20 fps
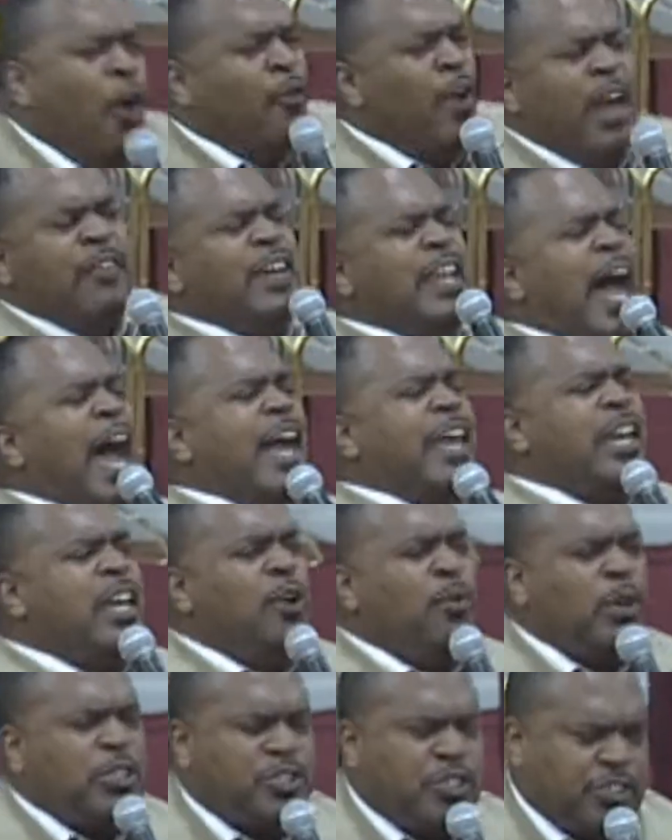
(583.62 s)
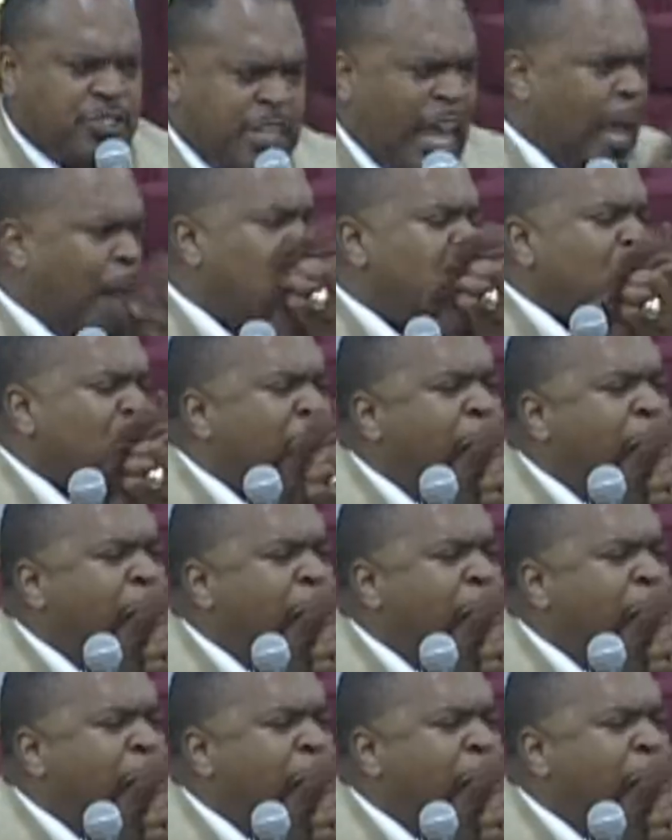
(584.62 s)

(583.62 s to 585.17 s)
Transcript: Reverend, I hear what you're saying.